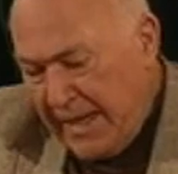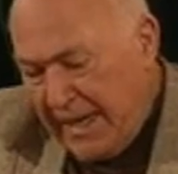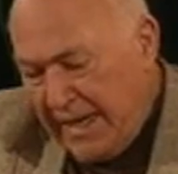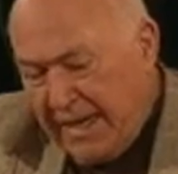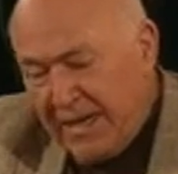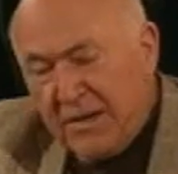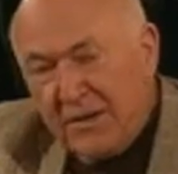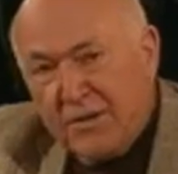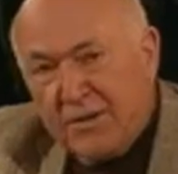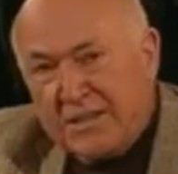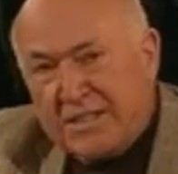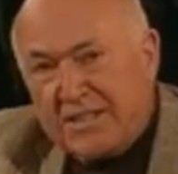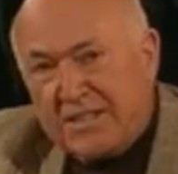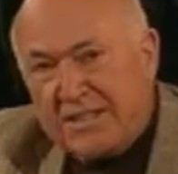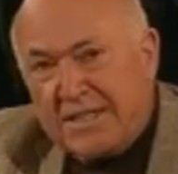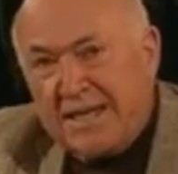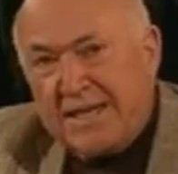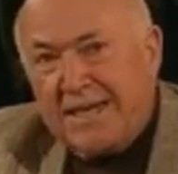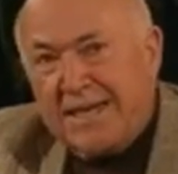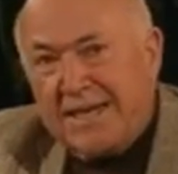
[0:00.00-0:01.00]
who
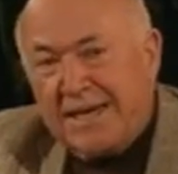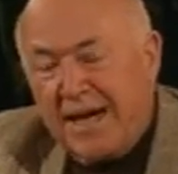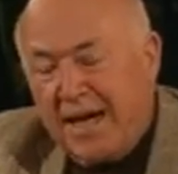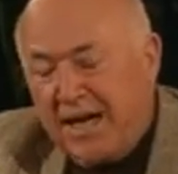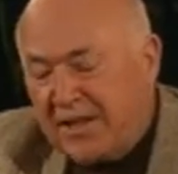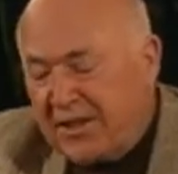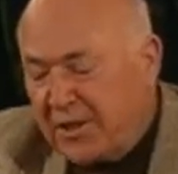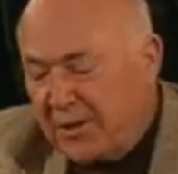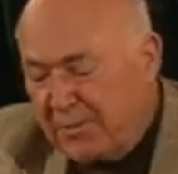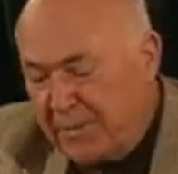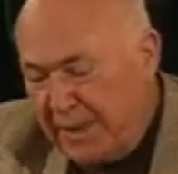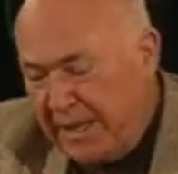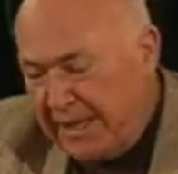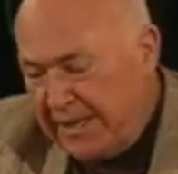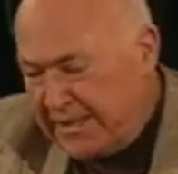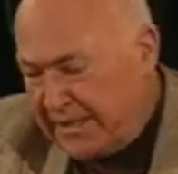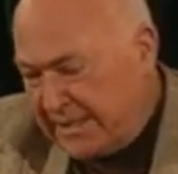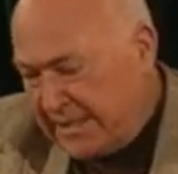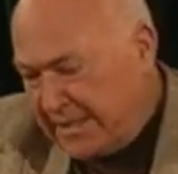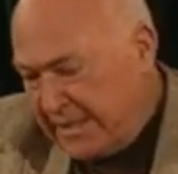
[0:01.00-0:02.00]
is sitting on the
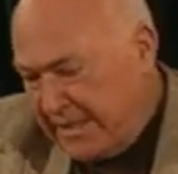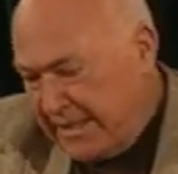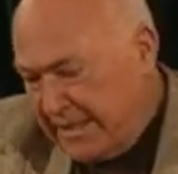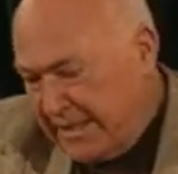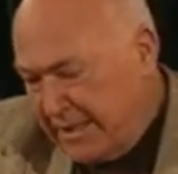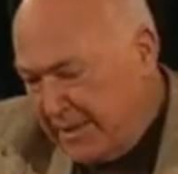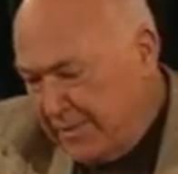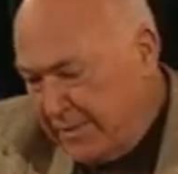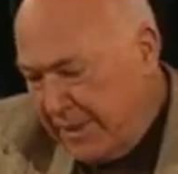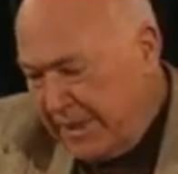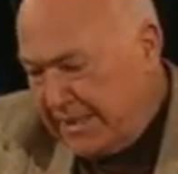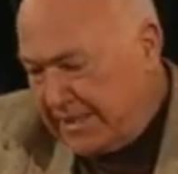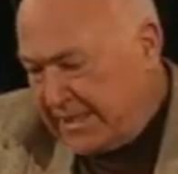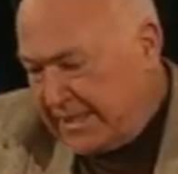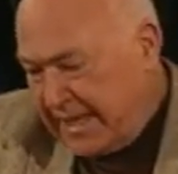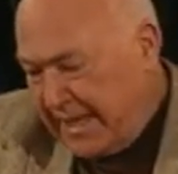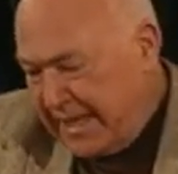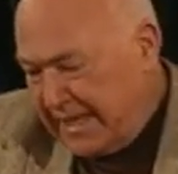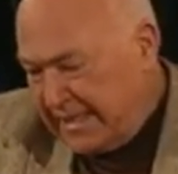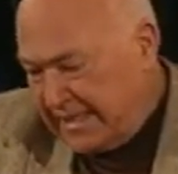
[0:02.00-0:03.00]

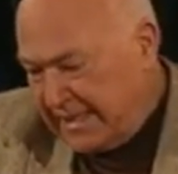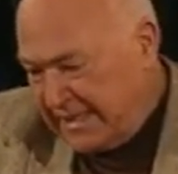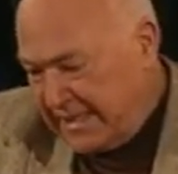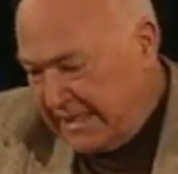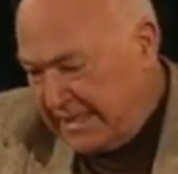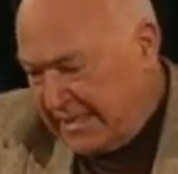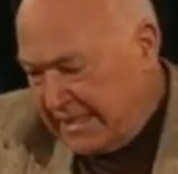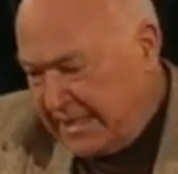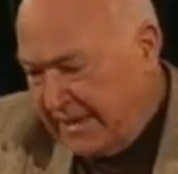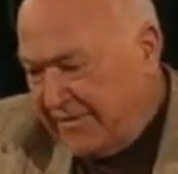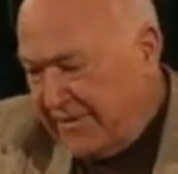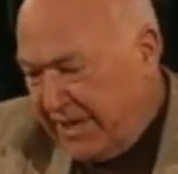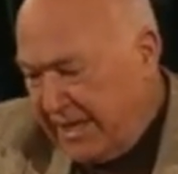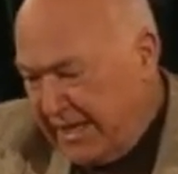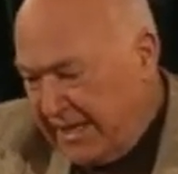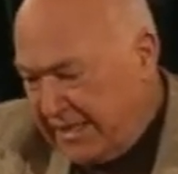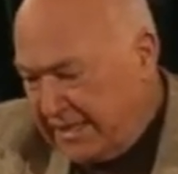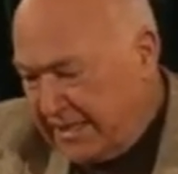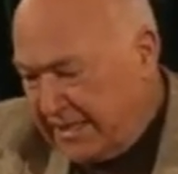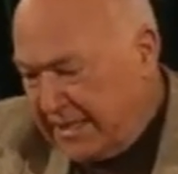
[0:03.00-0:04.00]
beast has
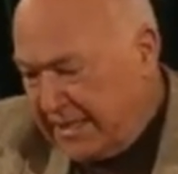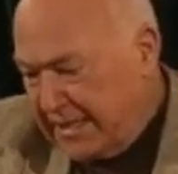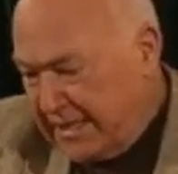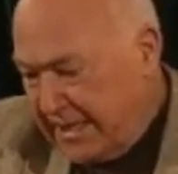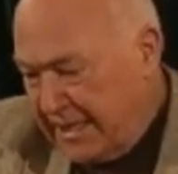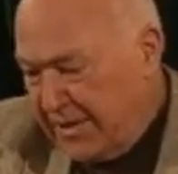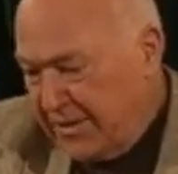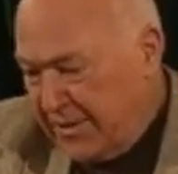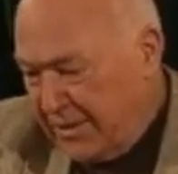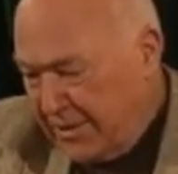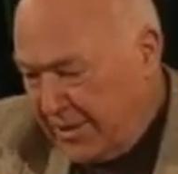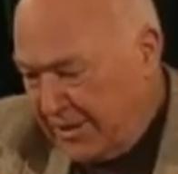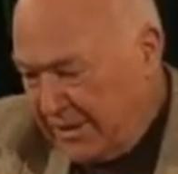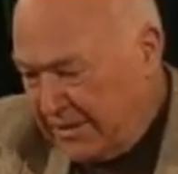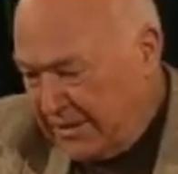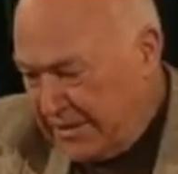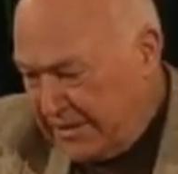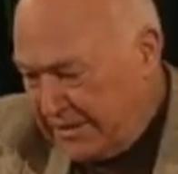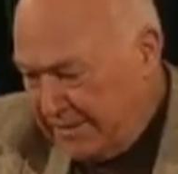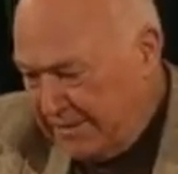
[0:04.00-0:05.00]
7 heads and 10
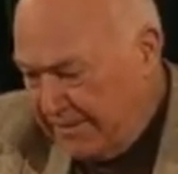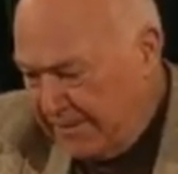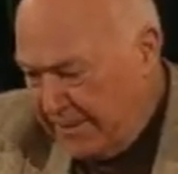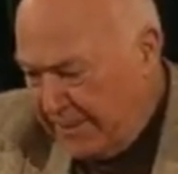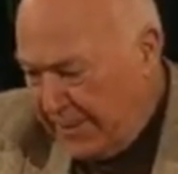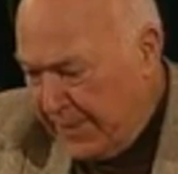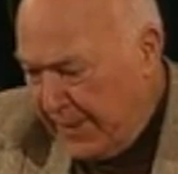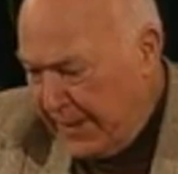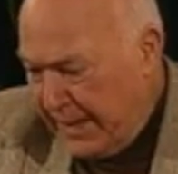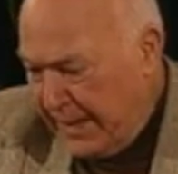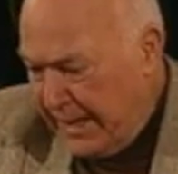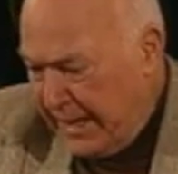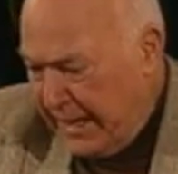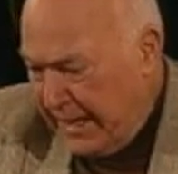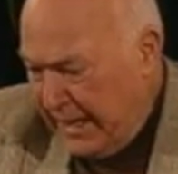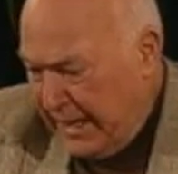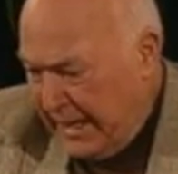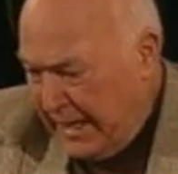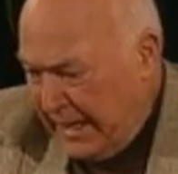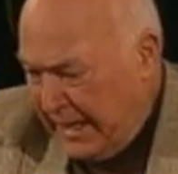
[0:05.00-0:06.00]
horns.
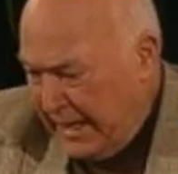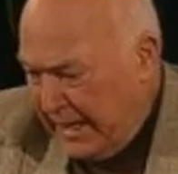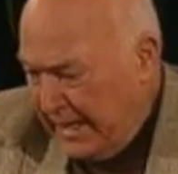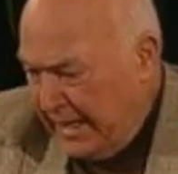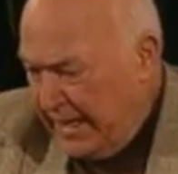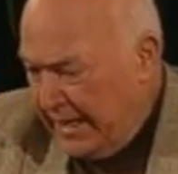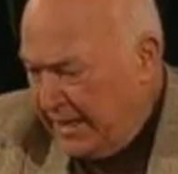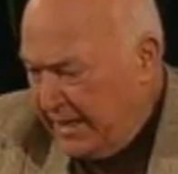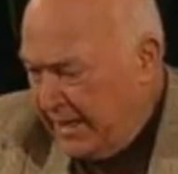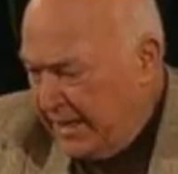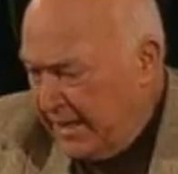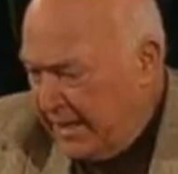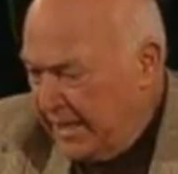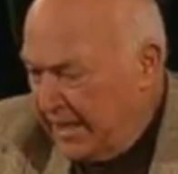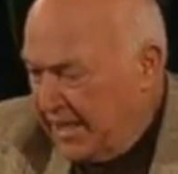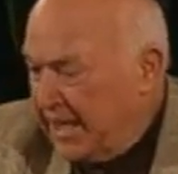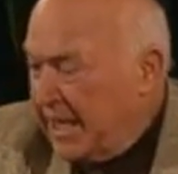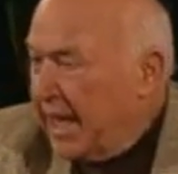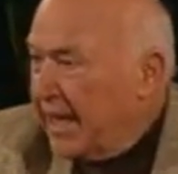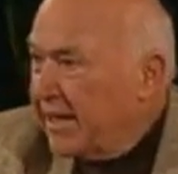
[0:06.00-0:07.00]
In
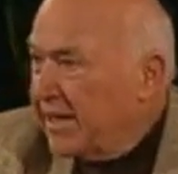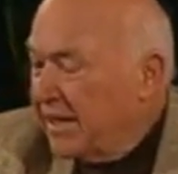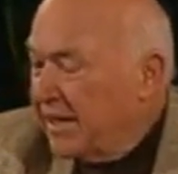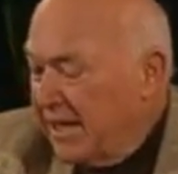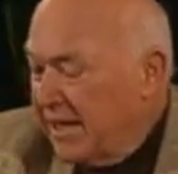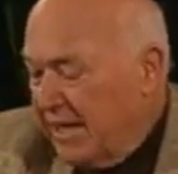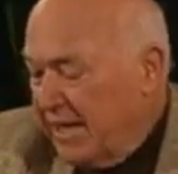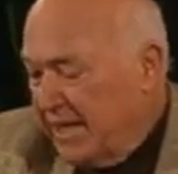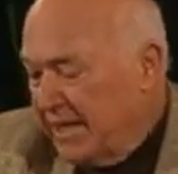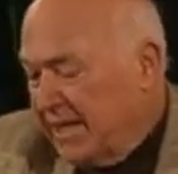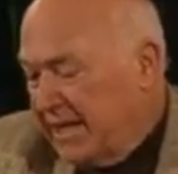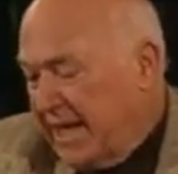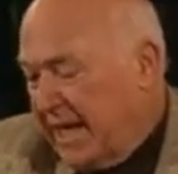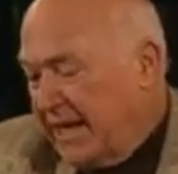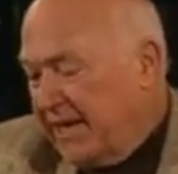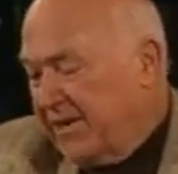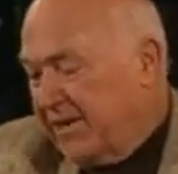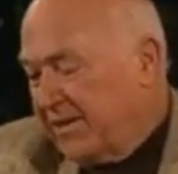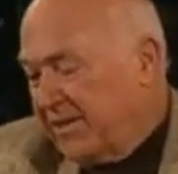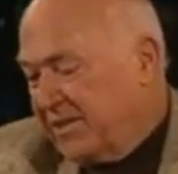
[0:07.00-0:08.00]

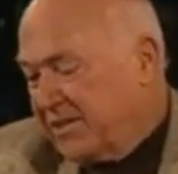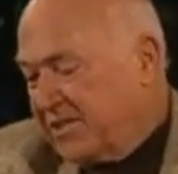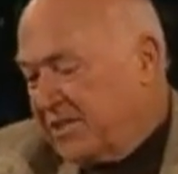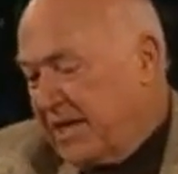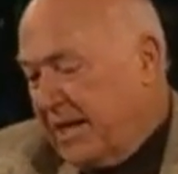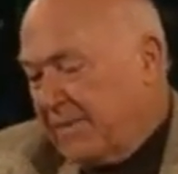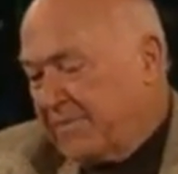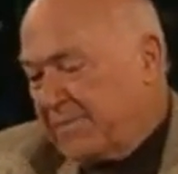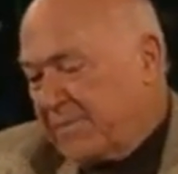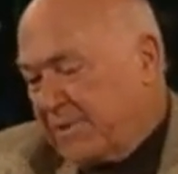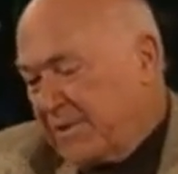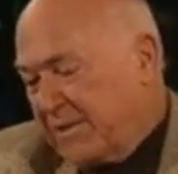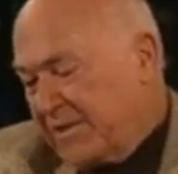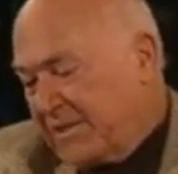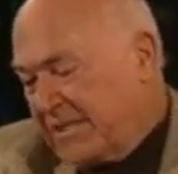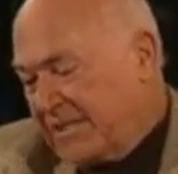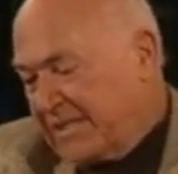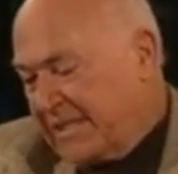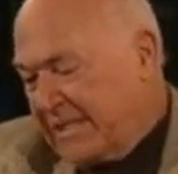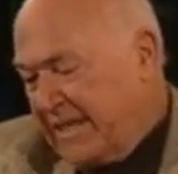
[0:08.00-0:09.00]
Daniel
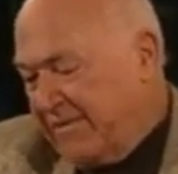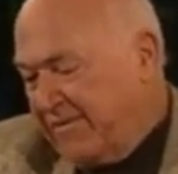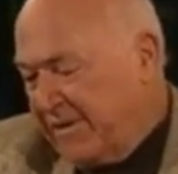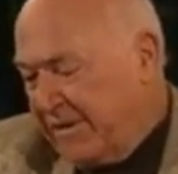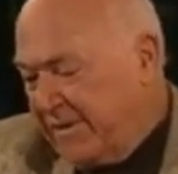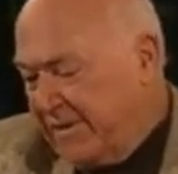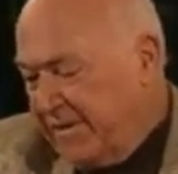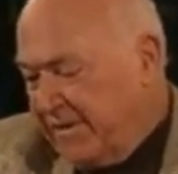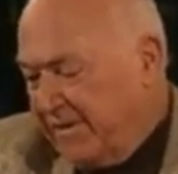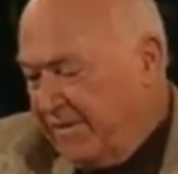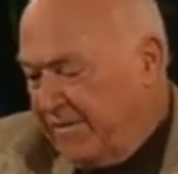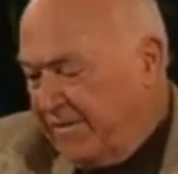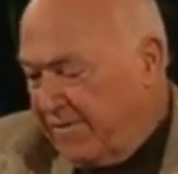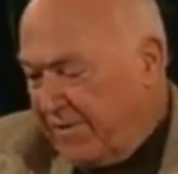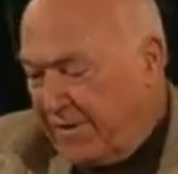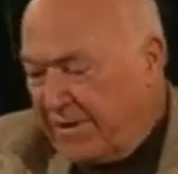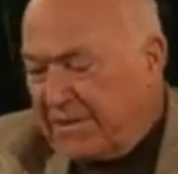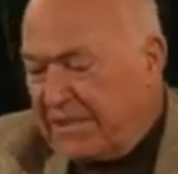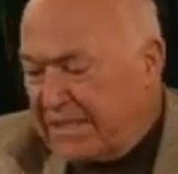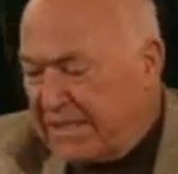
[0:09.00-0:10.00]
chapter 7,
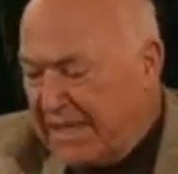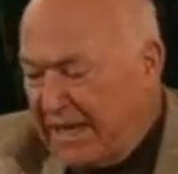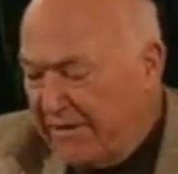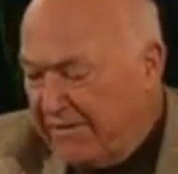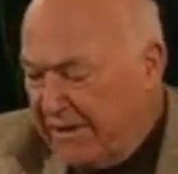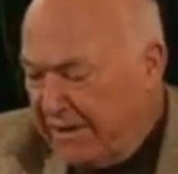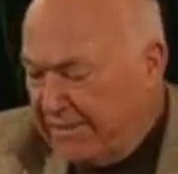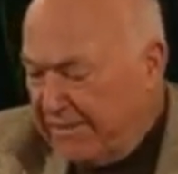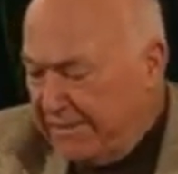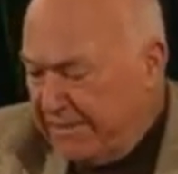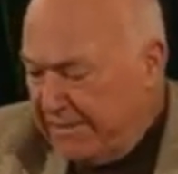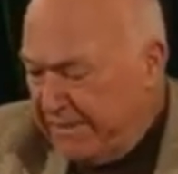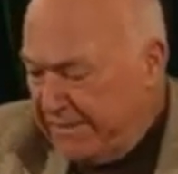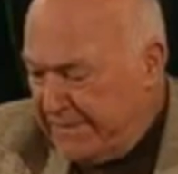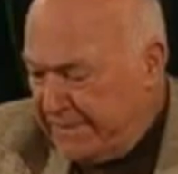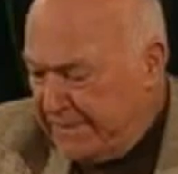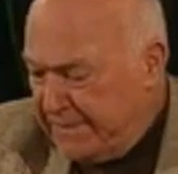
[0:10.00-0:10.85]
verse 7,